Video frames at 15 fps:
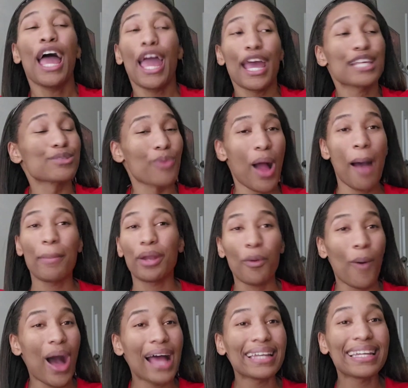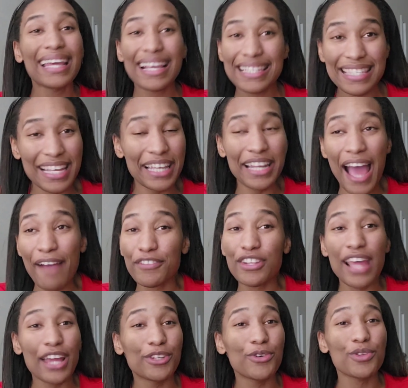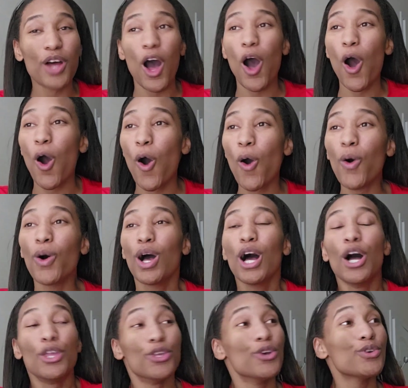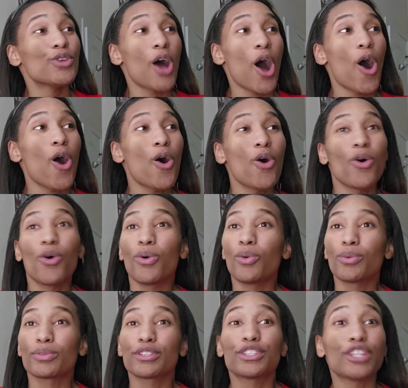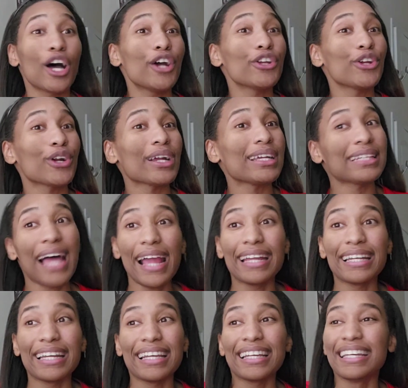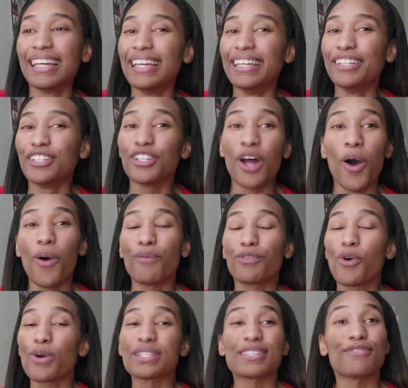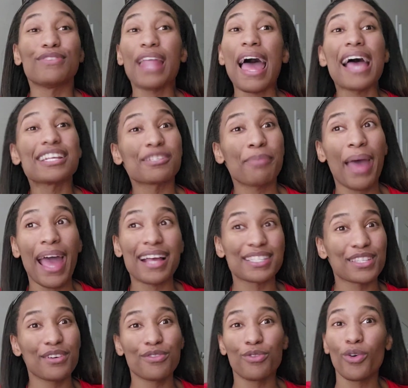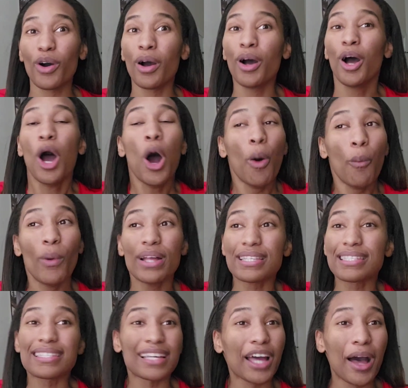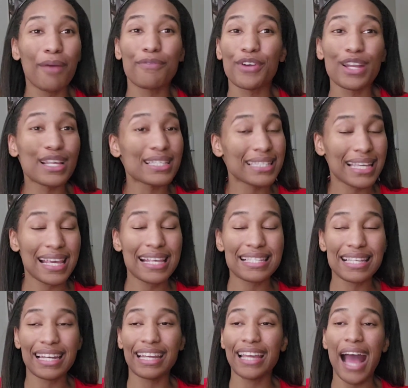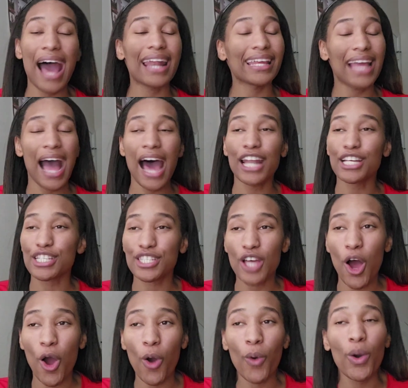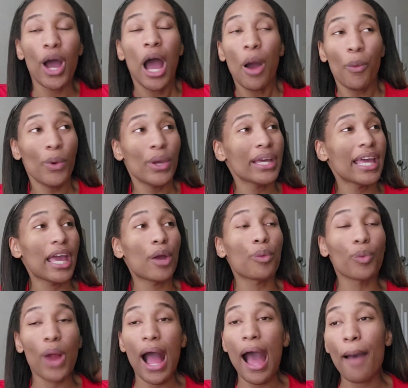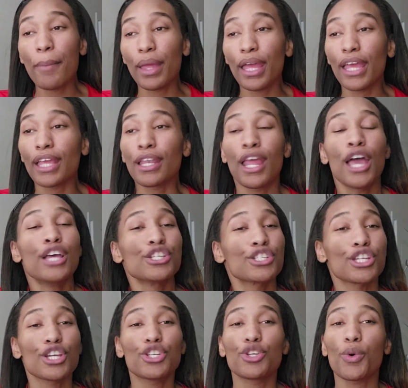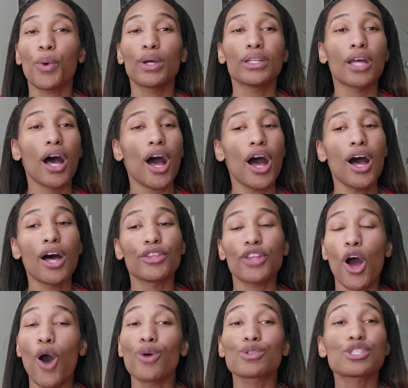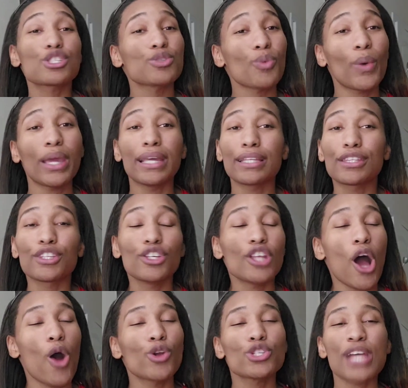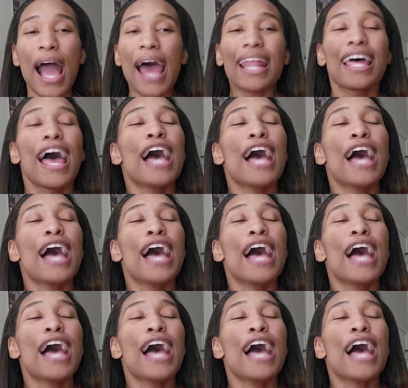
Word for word: is Robyn and Juan Dixon after they do the whole, you know, thunder and lightning and, you know, of course, the flashbacks of uh, what's to come for this season and yada yada. So we get Robyn. She doing the uh, those sweet, you know, trying to.